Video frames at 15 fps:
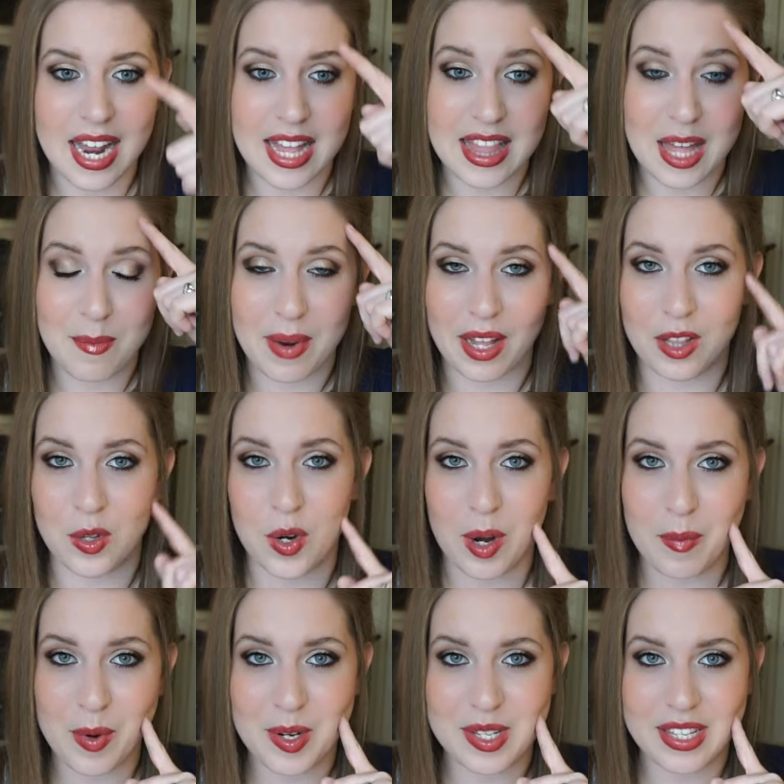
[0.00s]
and then my
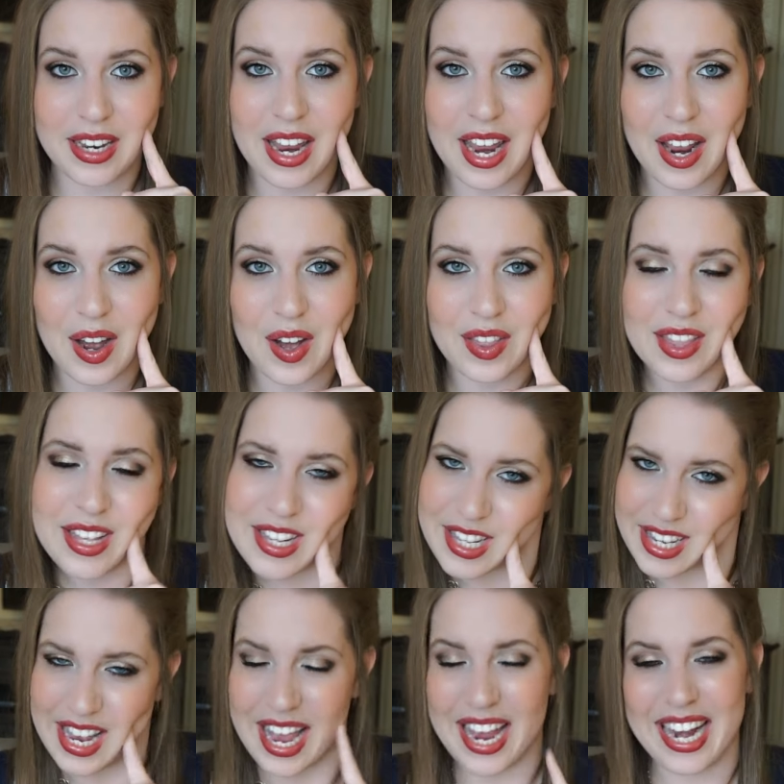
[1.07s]
Laura Mercier on this
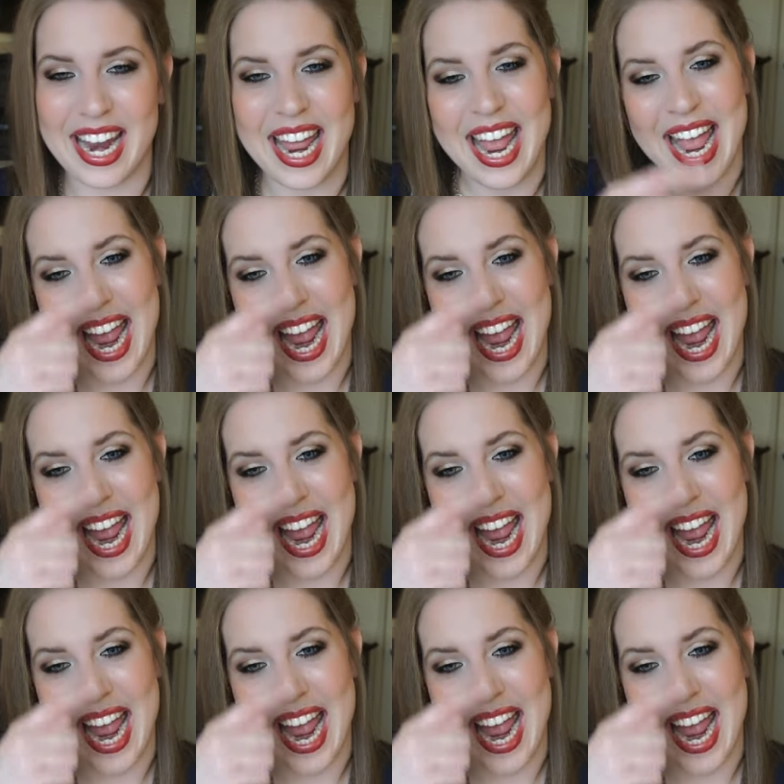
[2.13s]
side,